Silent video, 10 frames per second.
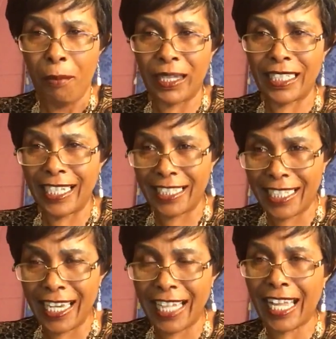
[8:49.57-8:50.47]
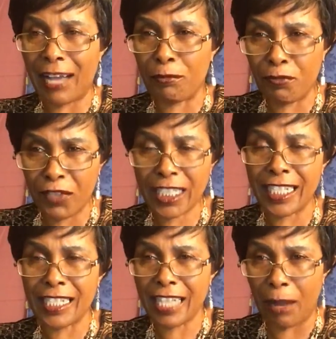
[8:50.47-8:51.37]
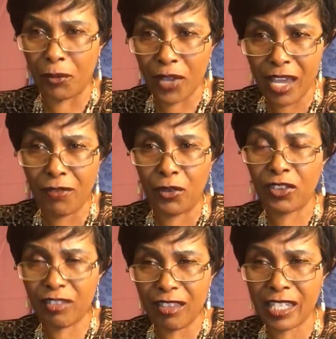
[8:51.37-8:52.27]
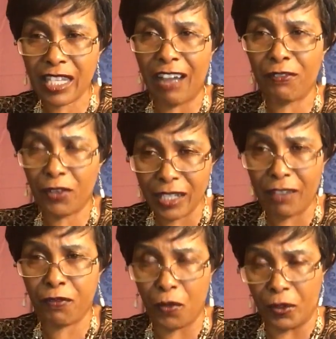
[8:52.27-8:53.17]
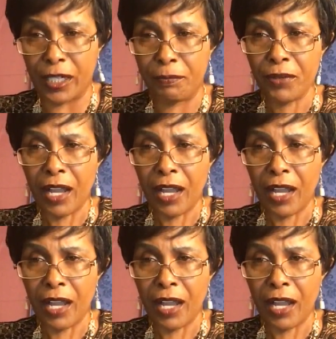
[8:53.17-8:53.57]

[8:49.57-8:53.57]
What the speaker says: But the dinner, they have fixed some evil stuff in the food.